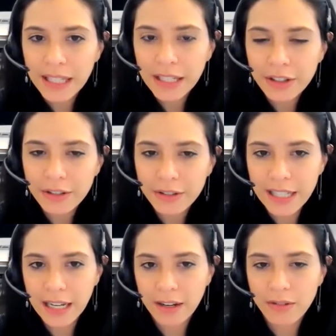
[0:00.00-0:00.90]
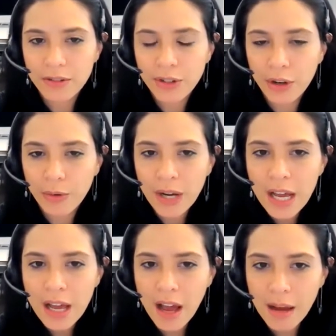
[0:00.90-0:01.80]
hear your take also
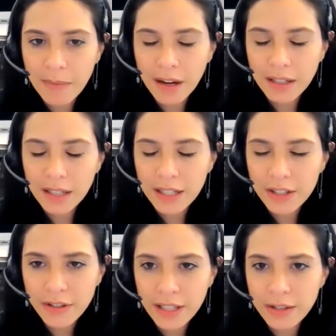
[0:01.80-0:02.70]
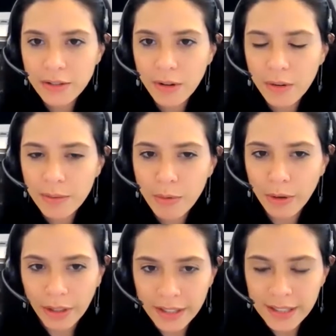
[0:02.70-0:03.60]
on an issue that's so
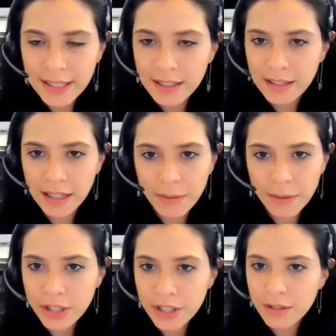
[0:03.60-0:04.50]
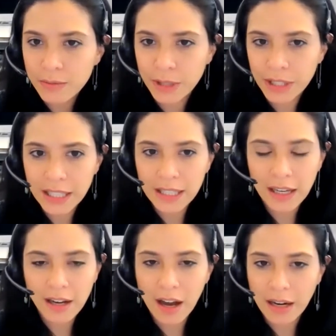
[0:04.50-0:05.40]
important to the city, which is really the
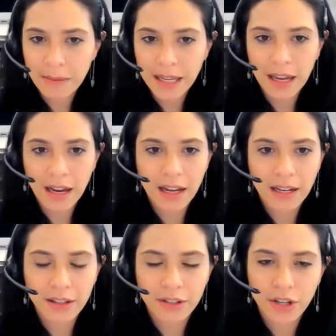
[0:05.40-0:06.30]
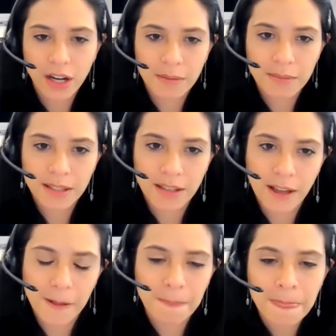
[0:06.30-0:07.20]
economy and the jobs.
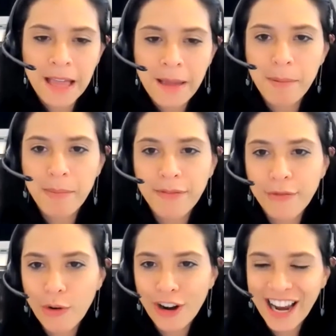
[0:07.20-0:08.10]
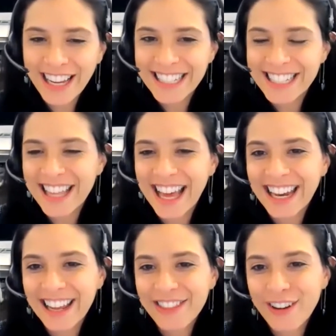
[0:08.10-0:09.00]
But before I get to
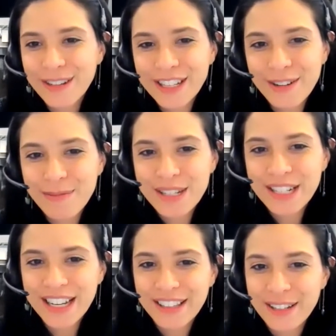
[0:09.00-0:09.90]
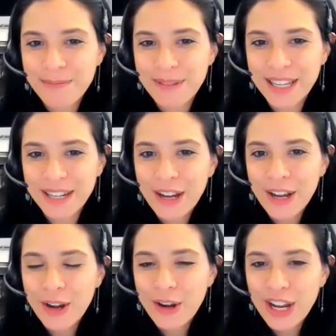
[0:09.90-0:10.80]
that, I thought we could open a little bit.
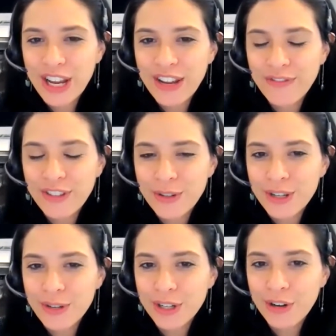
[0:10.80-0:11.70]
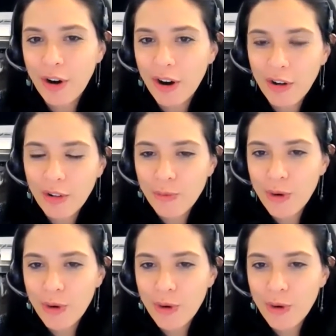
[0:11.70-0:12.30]
If you could recall